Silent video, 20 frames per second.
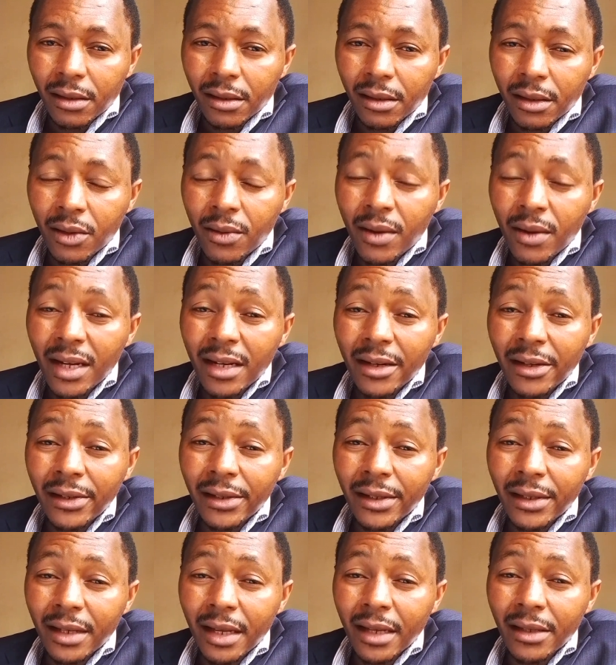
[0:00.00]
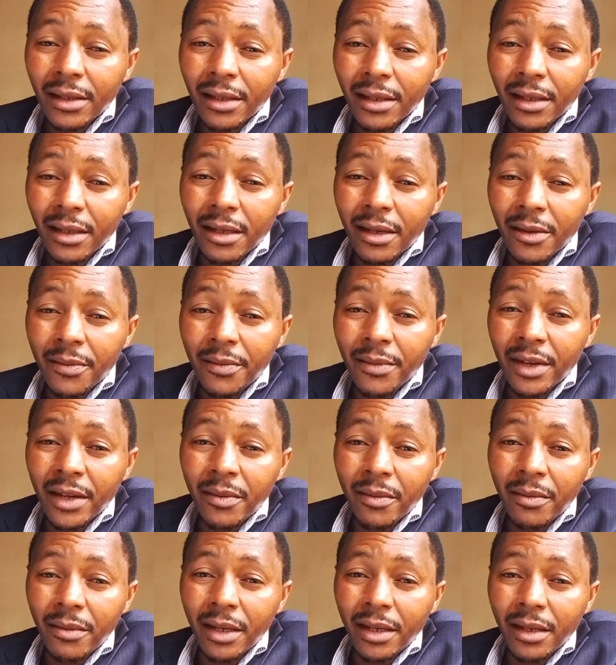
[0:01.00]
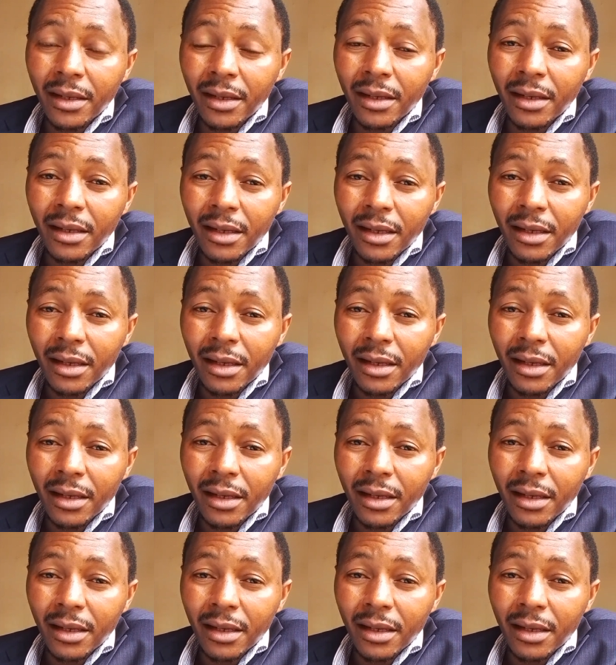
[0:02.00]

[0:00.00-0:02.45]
The word instance here may mean